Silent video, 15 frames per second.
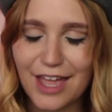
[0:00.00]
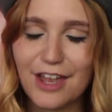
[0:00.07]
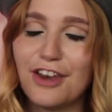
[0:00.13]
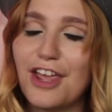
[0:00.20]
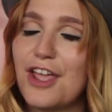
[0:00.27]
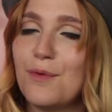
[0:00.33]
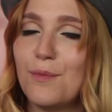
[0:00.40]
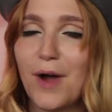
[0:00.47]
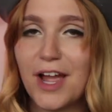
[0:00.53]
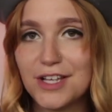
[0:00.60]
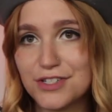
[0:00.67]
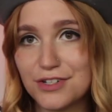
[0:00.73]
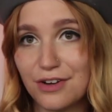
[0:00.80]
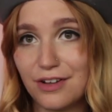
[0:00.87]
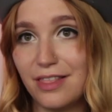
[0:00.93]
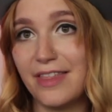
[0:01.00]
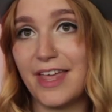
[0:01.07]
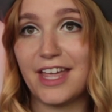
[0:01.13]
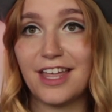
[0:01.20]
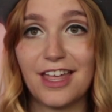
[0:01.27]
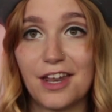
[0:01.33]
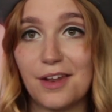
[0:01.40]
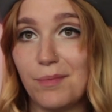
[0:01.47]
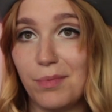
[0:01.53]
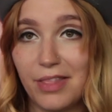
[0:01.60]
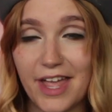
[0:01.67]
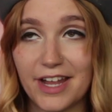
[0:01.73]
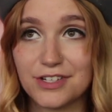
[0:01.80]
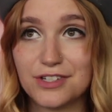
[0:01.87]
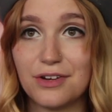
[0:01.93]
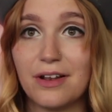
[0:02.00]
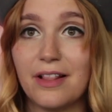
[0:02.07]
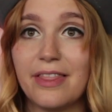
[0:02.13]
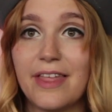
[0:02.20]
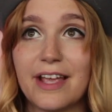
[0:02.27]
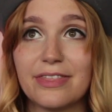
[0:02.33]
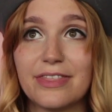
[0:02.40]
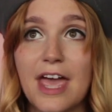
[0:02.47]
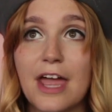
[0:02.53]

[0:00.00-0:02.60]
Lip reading: get a white turtleneck, get a black turtleneck.